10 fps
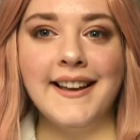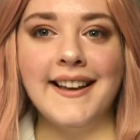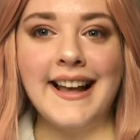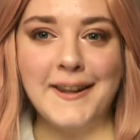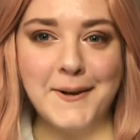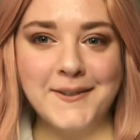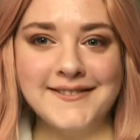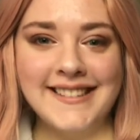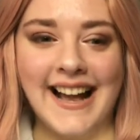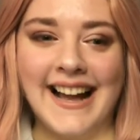Hello
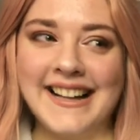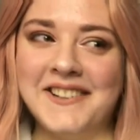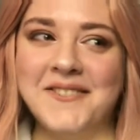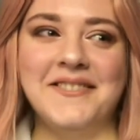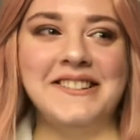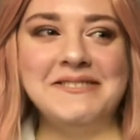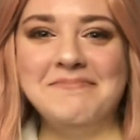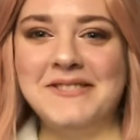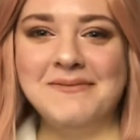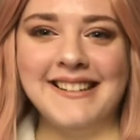and
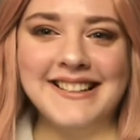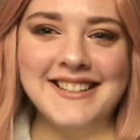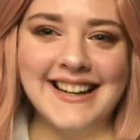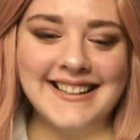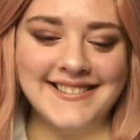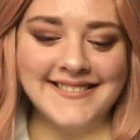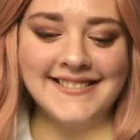welcome to my channel.